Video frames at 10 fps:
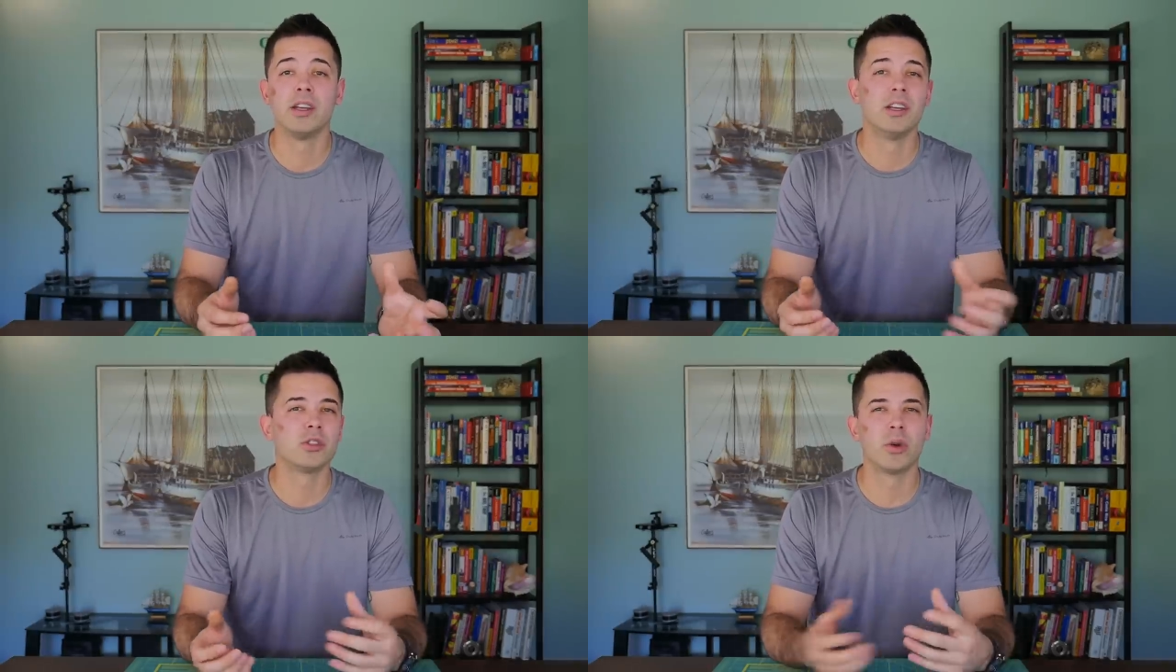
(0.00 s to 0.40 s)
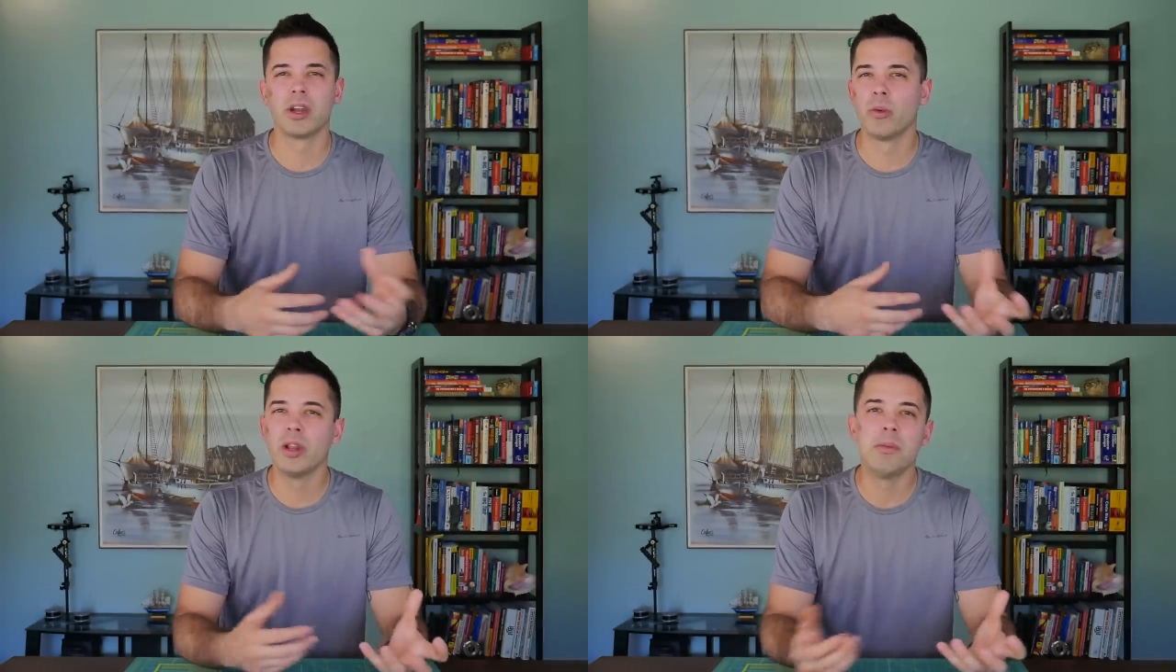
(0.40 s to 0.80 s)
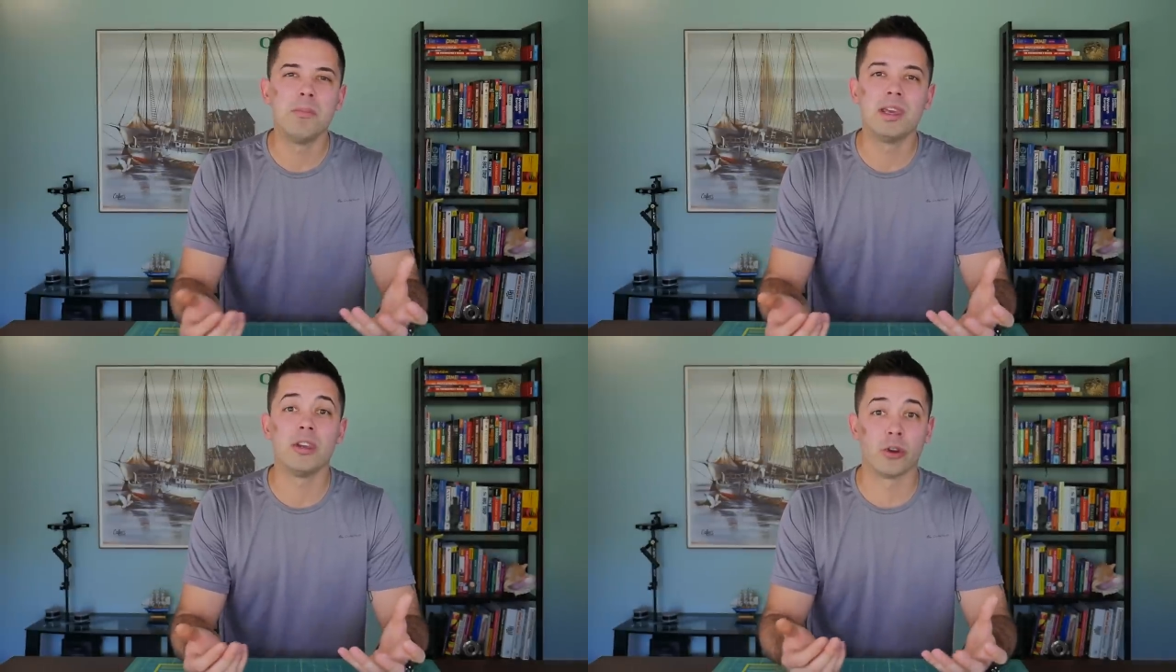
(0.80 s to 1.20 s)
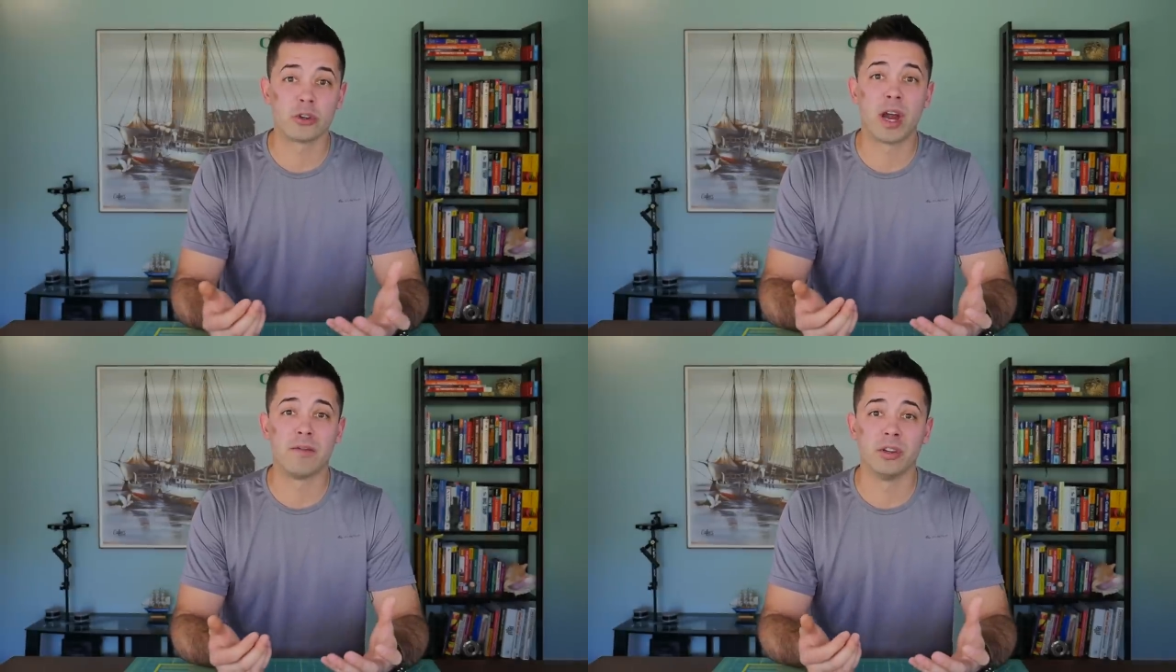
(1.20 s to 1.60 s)
so it can really meet your
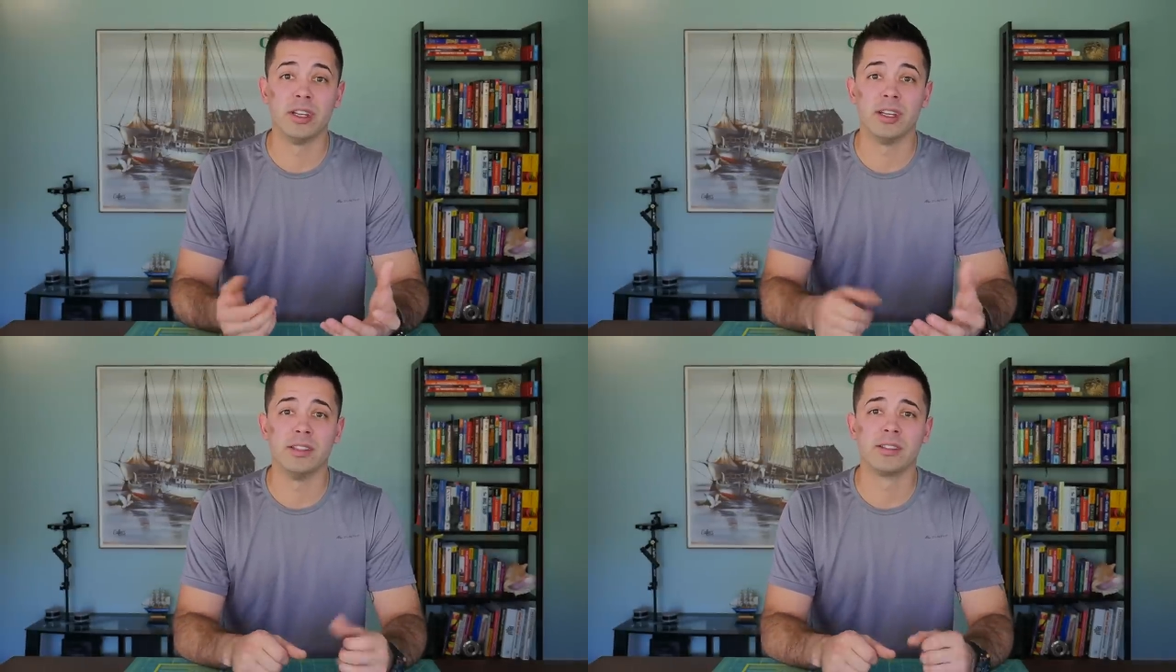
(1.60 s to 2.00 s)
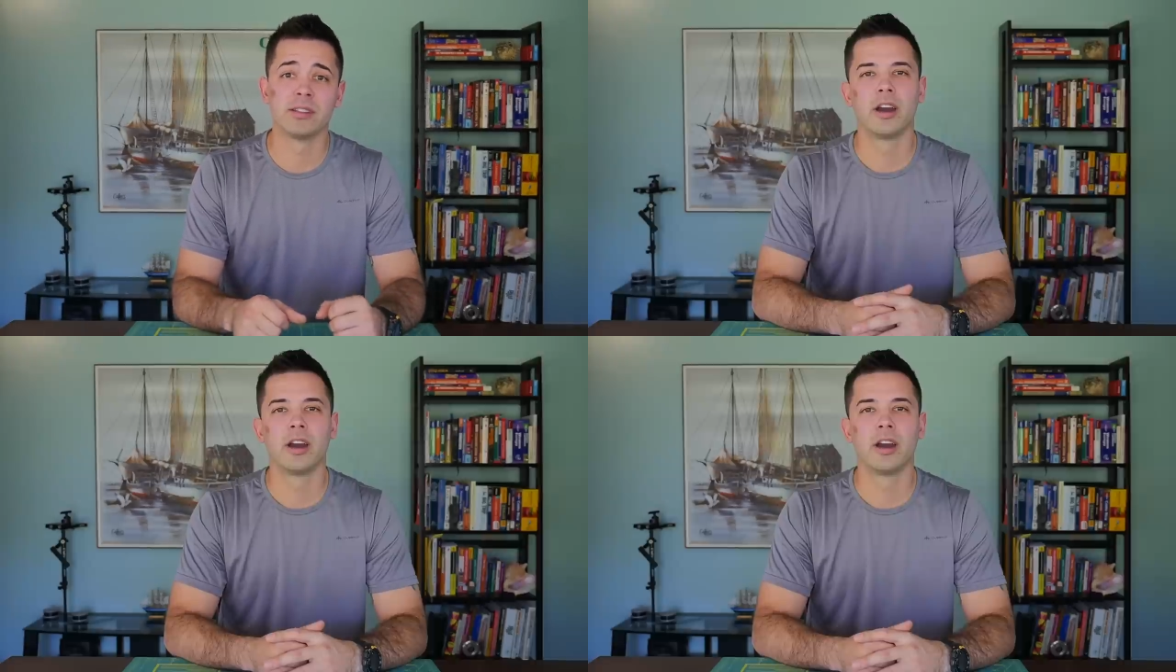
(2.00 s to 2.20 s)
travel needs.